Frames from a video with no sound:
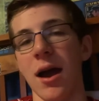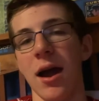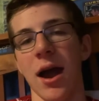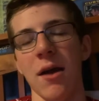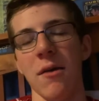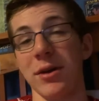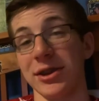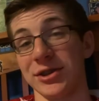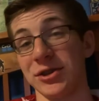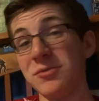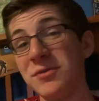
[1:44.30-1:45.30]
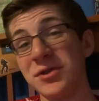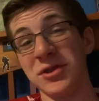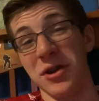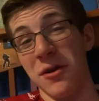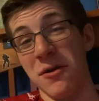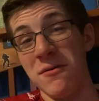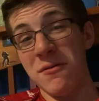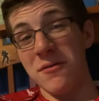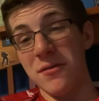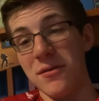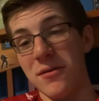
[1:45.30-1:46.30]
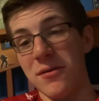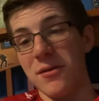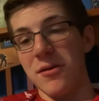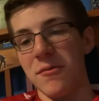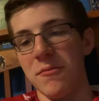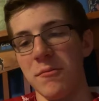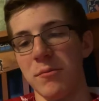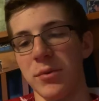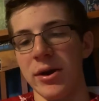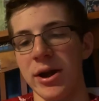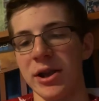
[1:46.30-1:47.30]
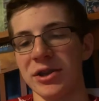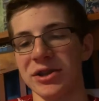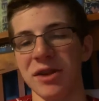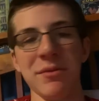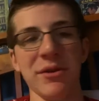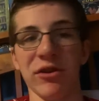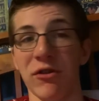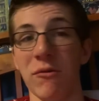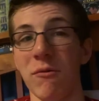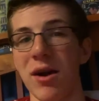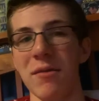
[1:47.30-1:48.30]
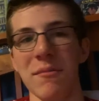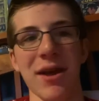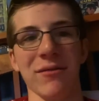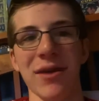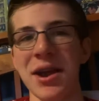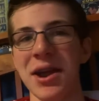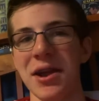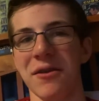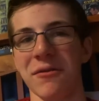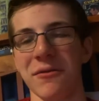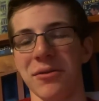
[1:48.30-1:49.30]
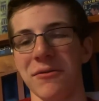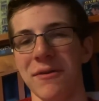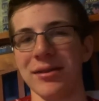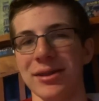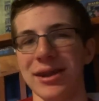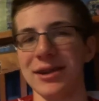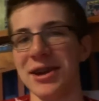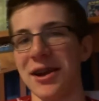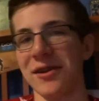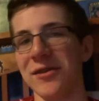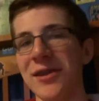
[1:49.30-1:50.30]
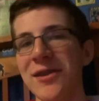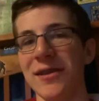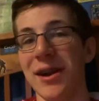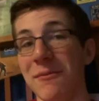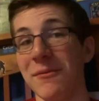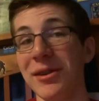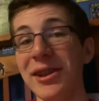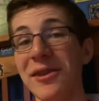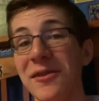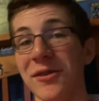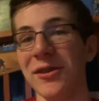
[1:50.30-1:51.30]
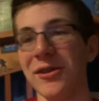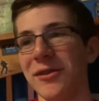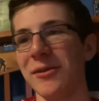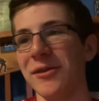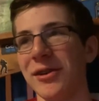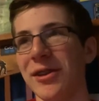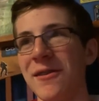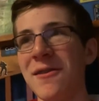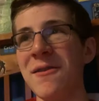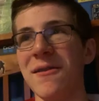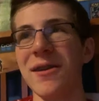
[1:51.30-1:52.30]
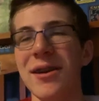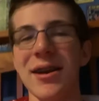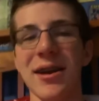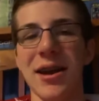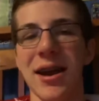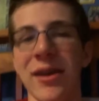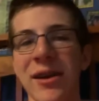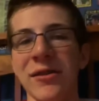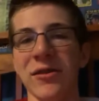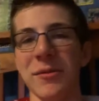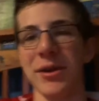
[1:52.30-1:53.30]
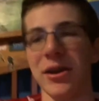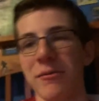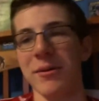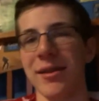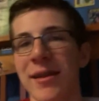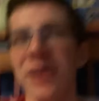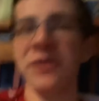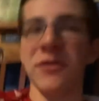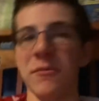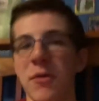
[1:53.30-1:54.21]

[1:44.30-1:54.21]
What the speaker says: I would assume so. But it's going to be just a one-man wrecking crew throughout the entire season. And I'm really interested to see what he's going to do. I think it's going to be a good way to test him.